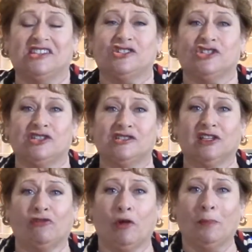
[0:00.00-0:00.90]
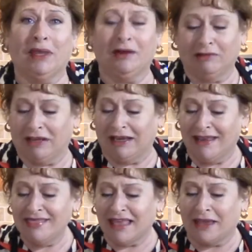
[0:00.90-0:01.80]
dishes from Italy,
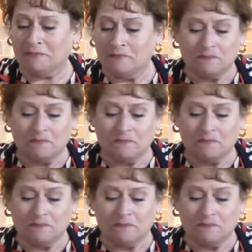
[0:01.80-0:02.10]
in that